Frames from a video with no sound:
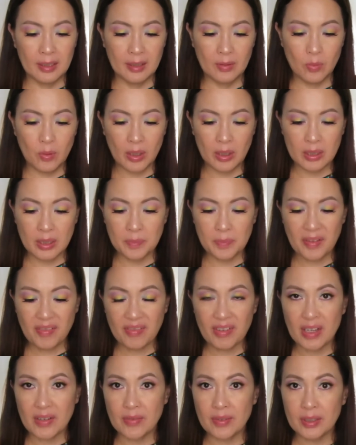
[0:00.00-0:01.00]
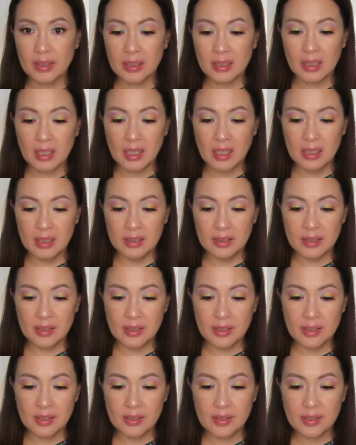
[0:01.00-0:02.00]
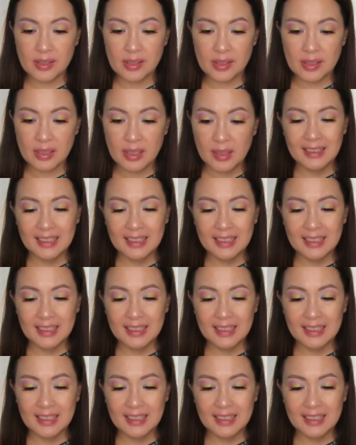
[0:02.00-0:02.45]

One of my favorite colors.